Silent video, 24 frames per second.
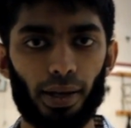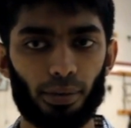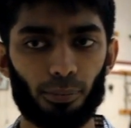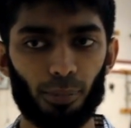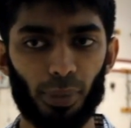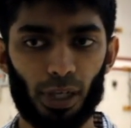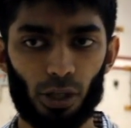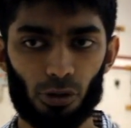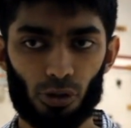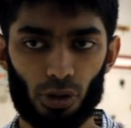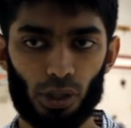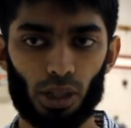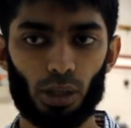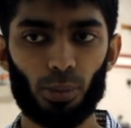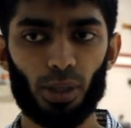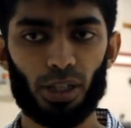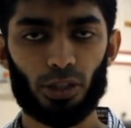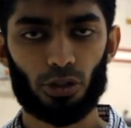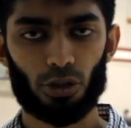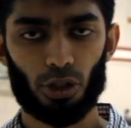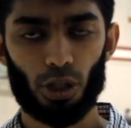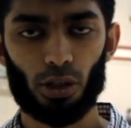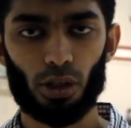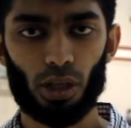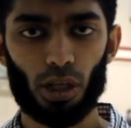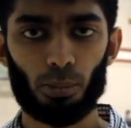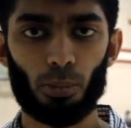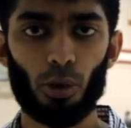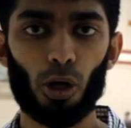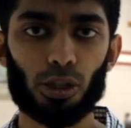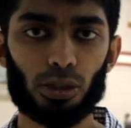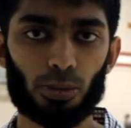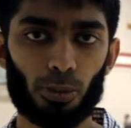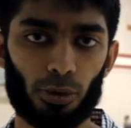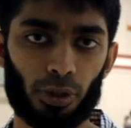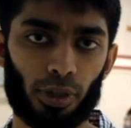because you're going to be juggling
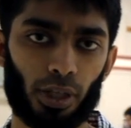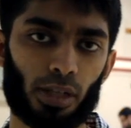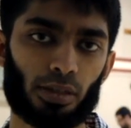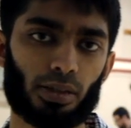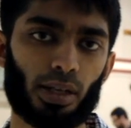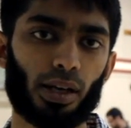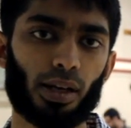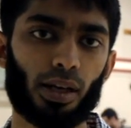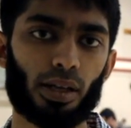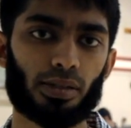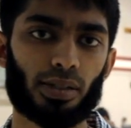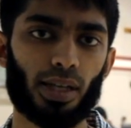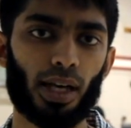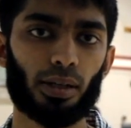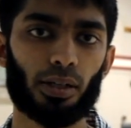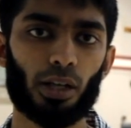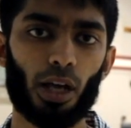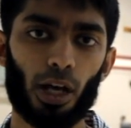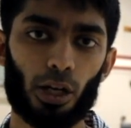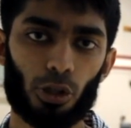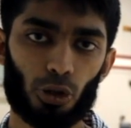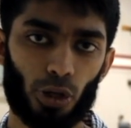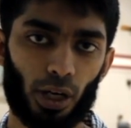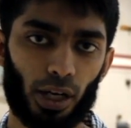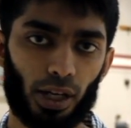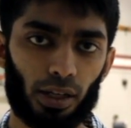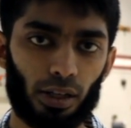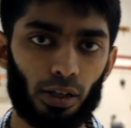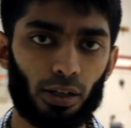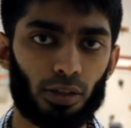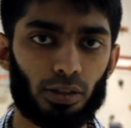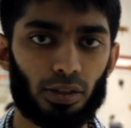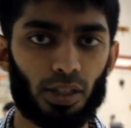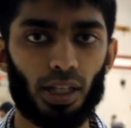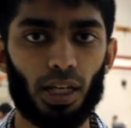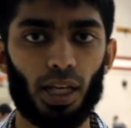multiple things, like I said, training
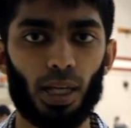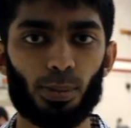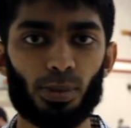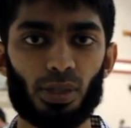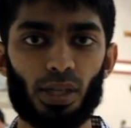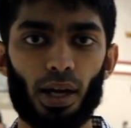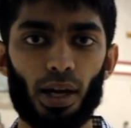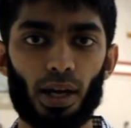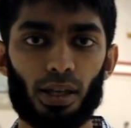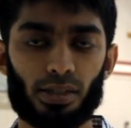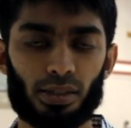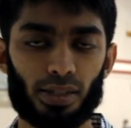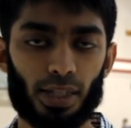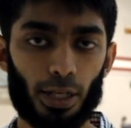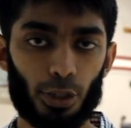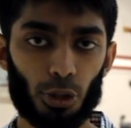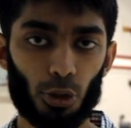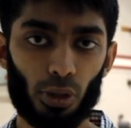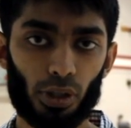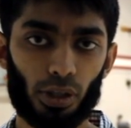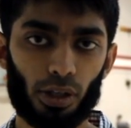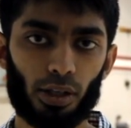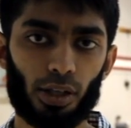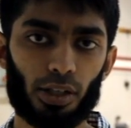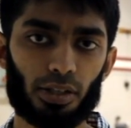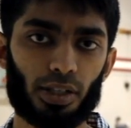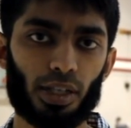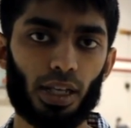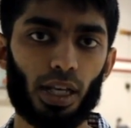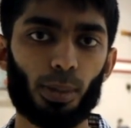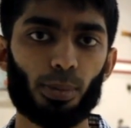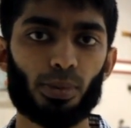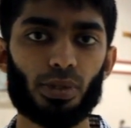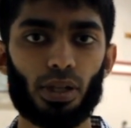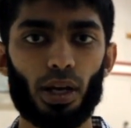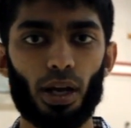khatibs, scheduling
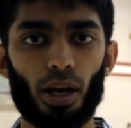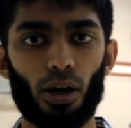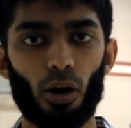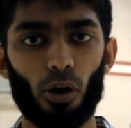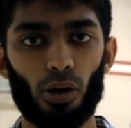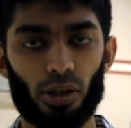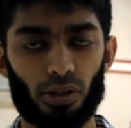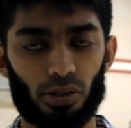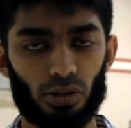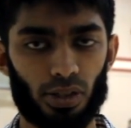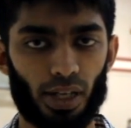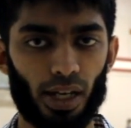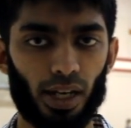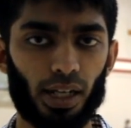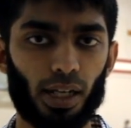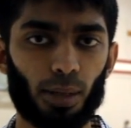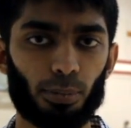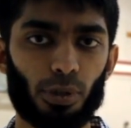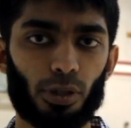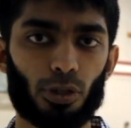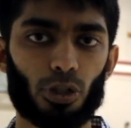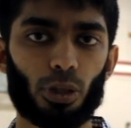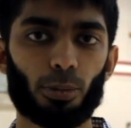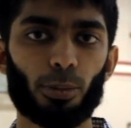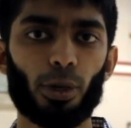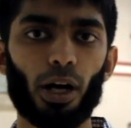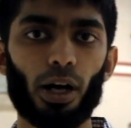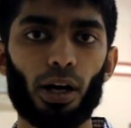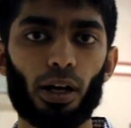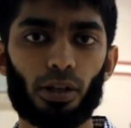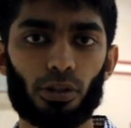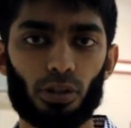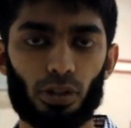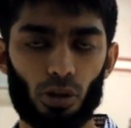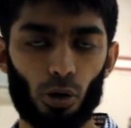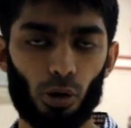khatibs, setting up the
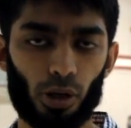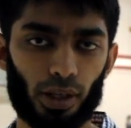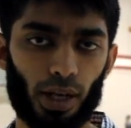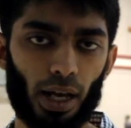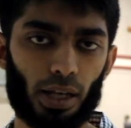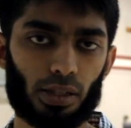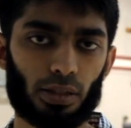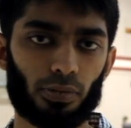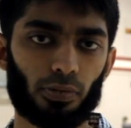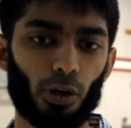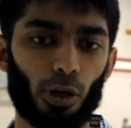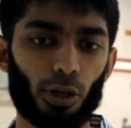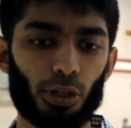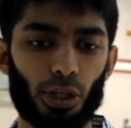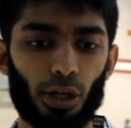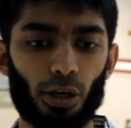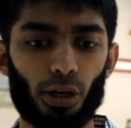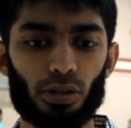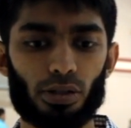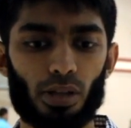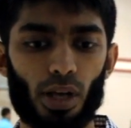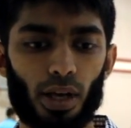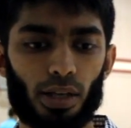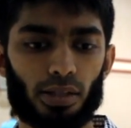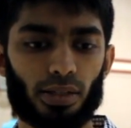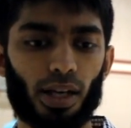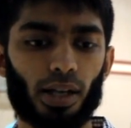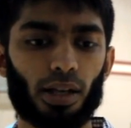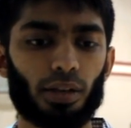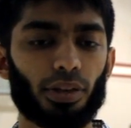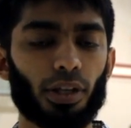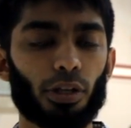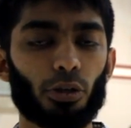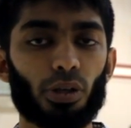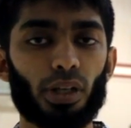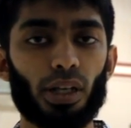Jummah, organizing volunteers.
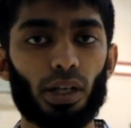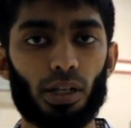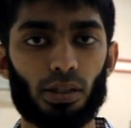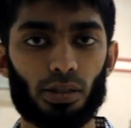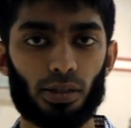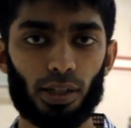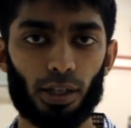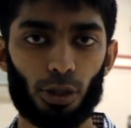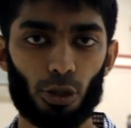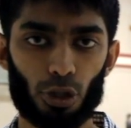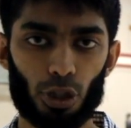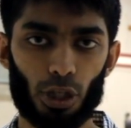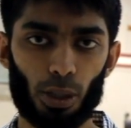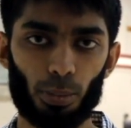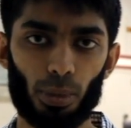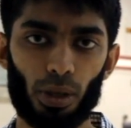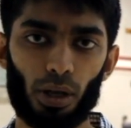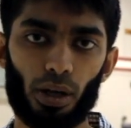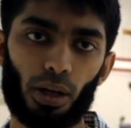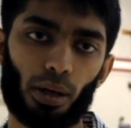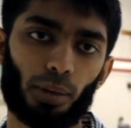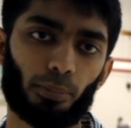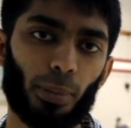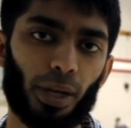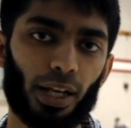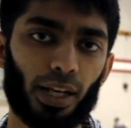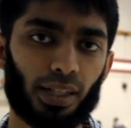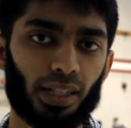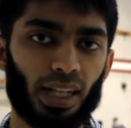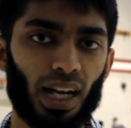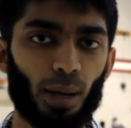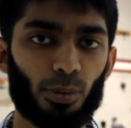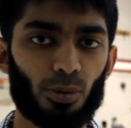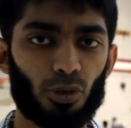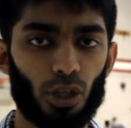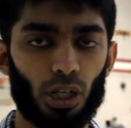Second thing you need is leadership. Many
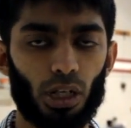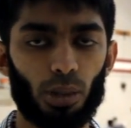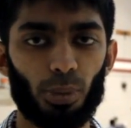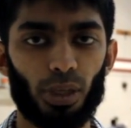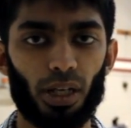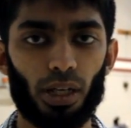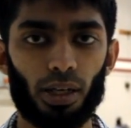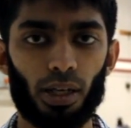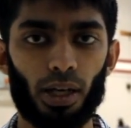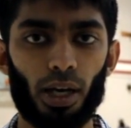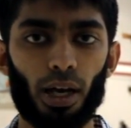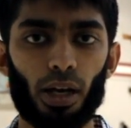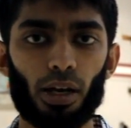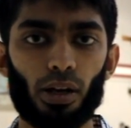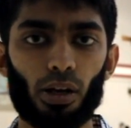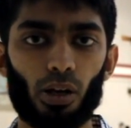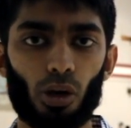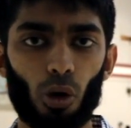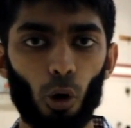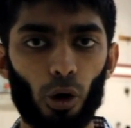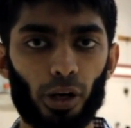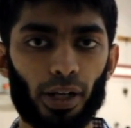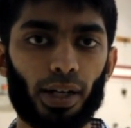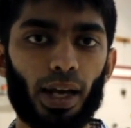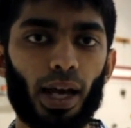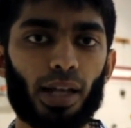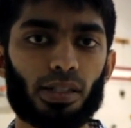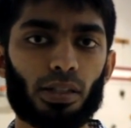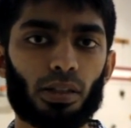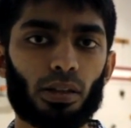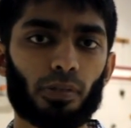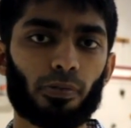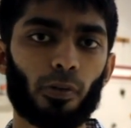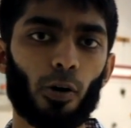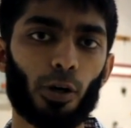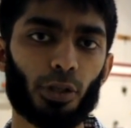times you're going to be
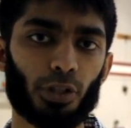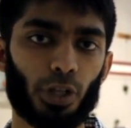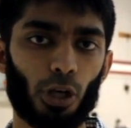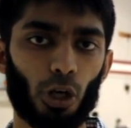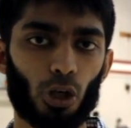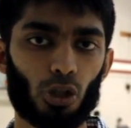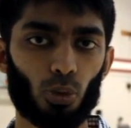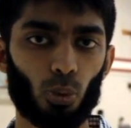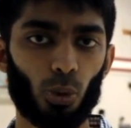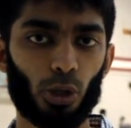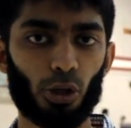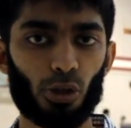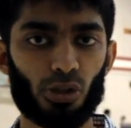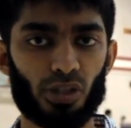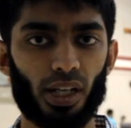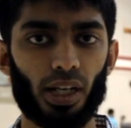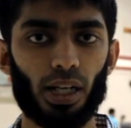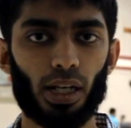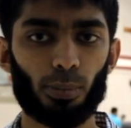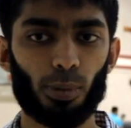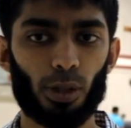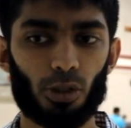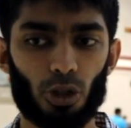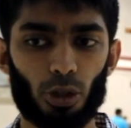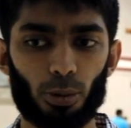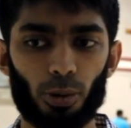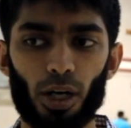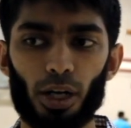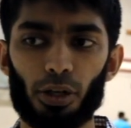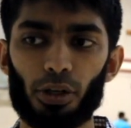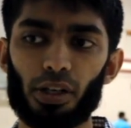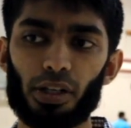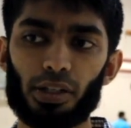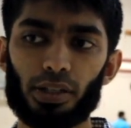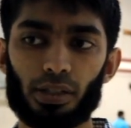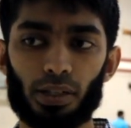organizing the volunteers. When you're setting up the Jummah,
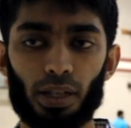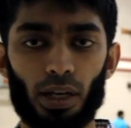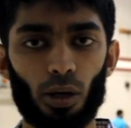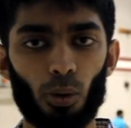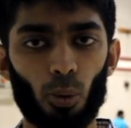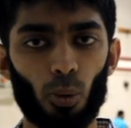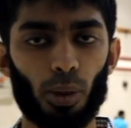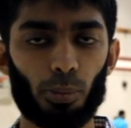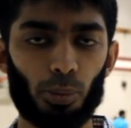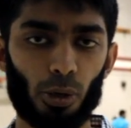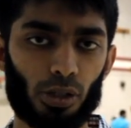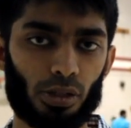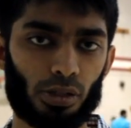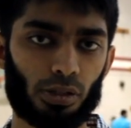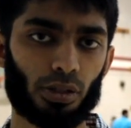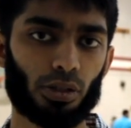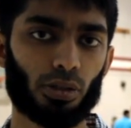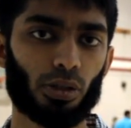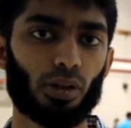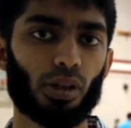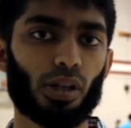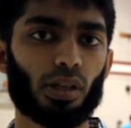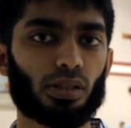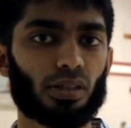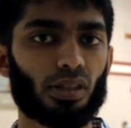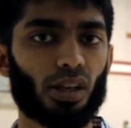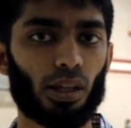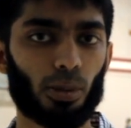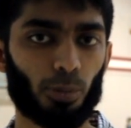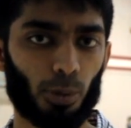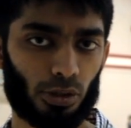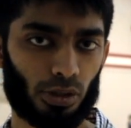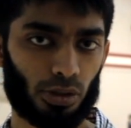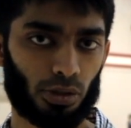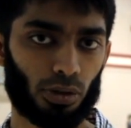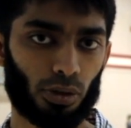you need to tell one person to do this, the other
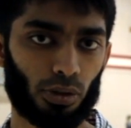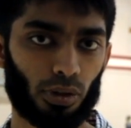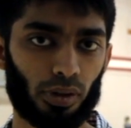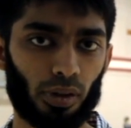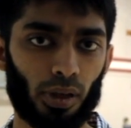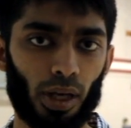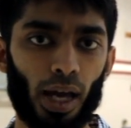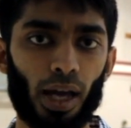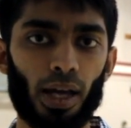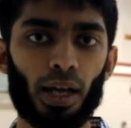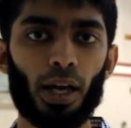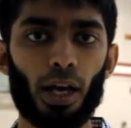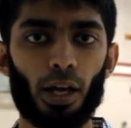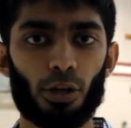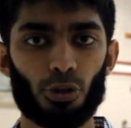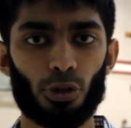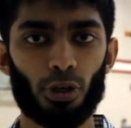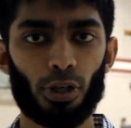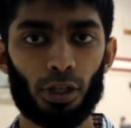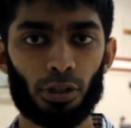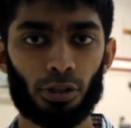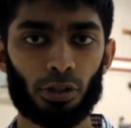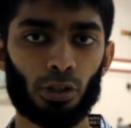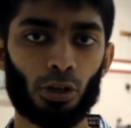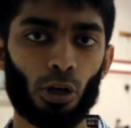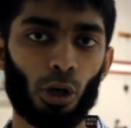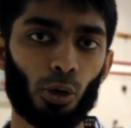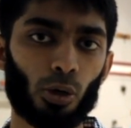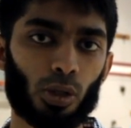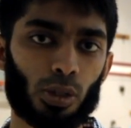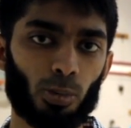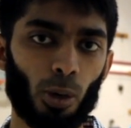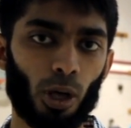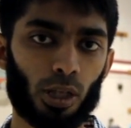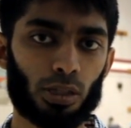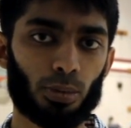person to do that. So you need to know your
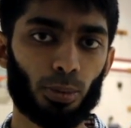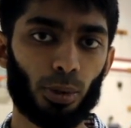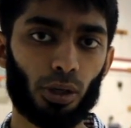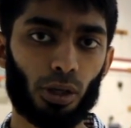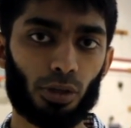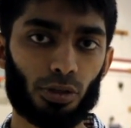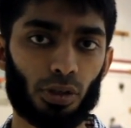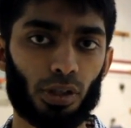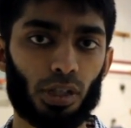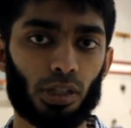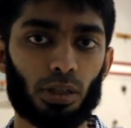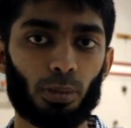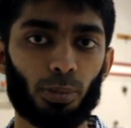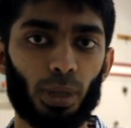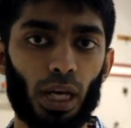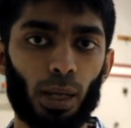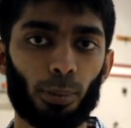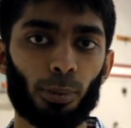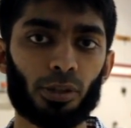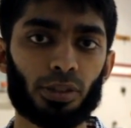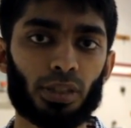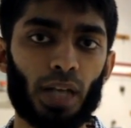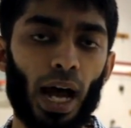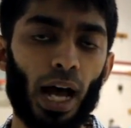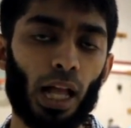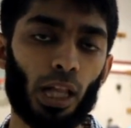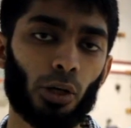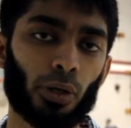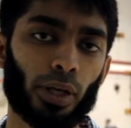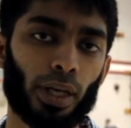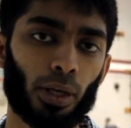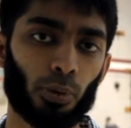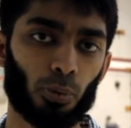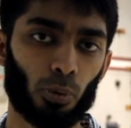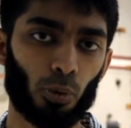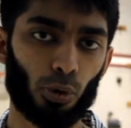responsibilities. You need to be able to
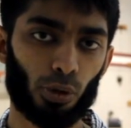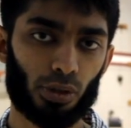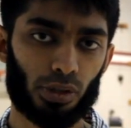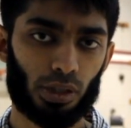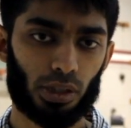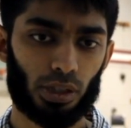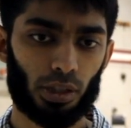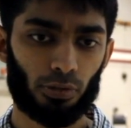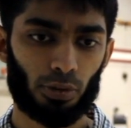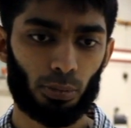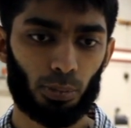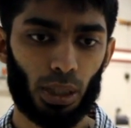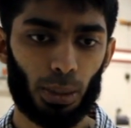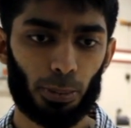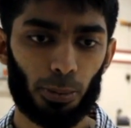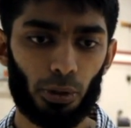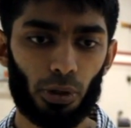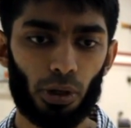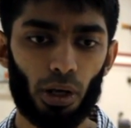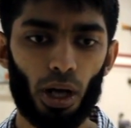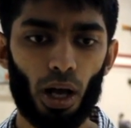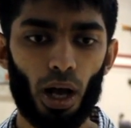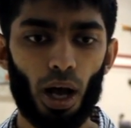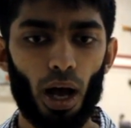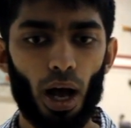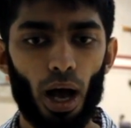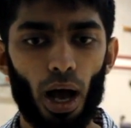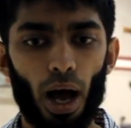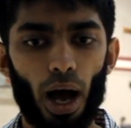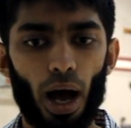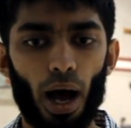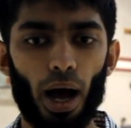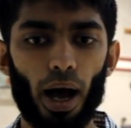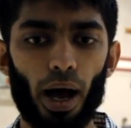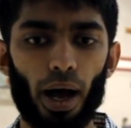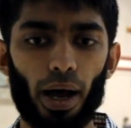allocate roles to different people.
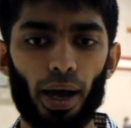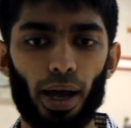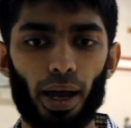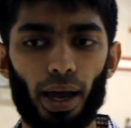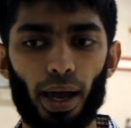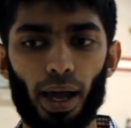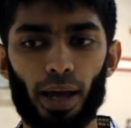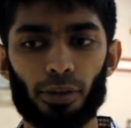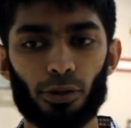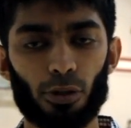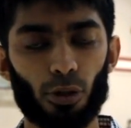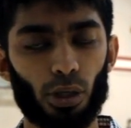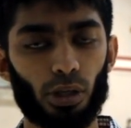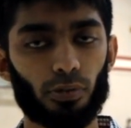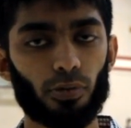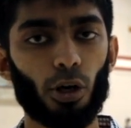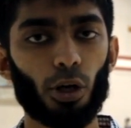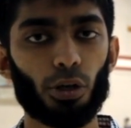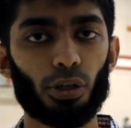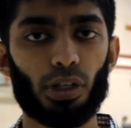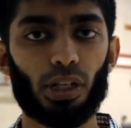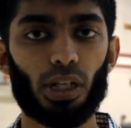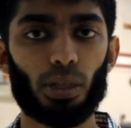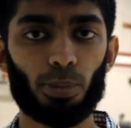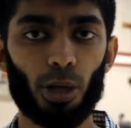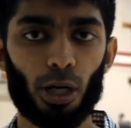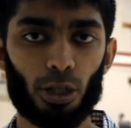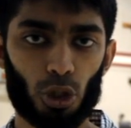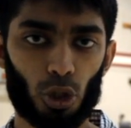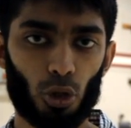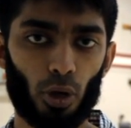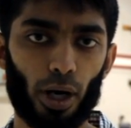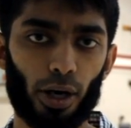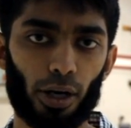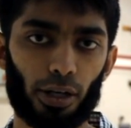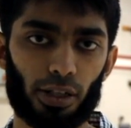And third of all, you need
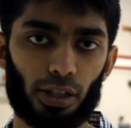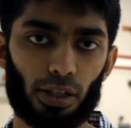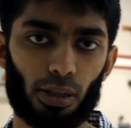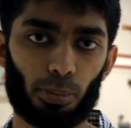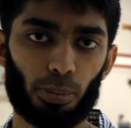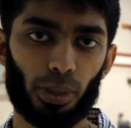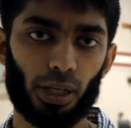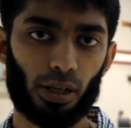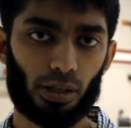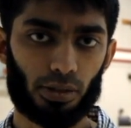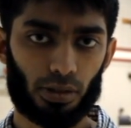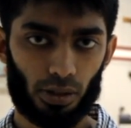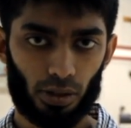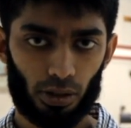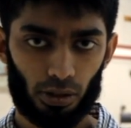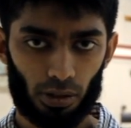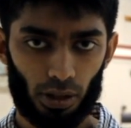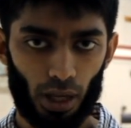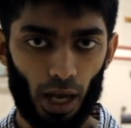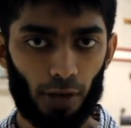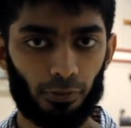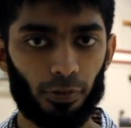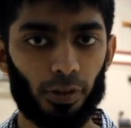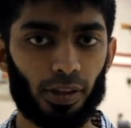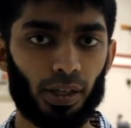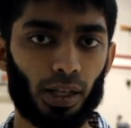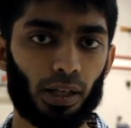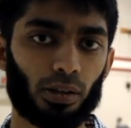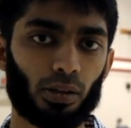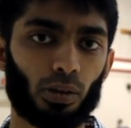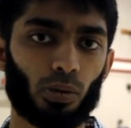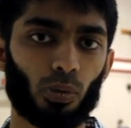punctuality, because everything